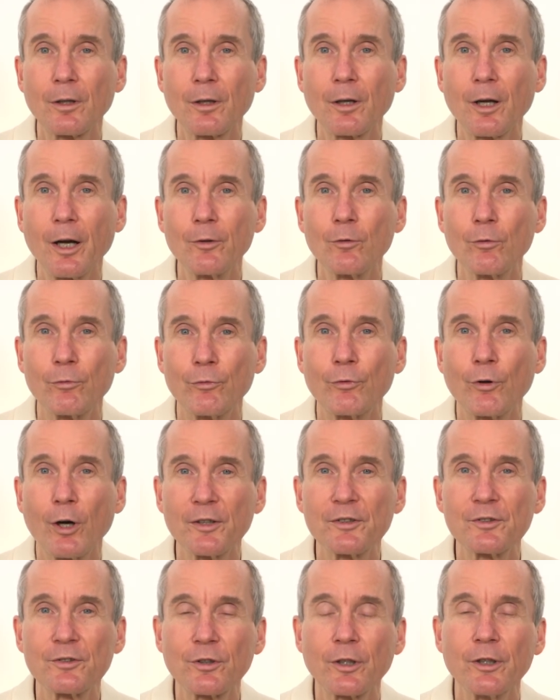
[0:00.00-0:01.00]
kind of
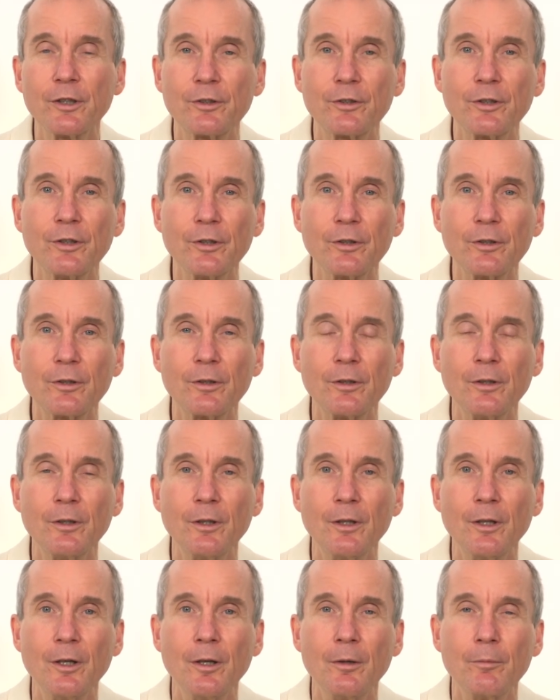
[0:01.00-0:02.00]
frustrating
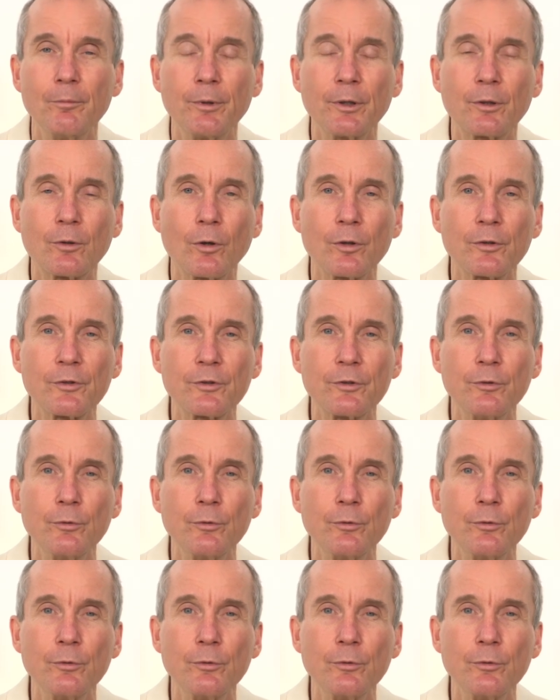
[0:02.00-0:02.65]
because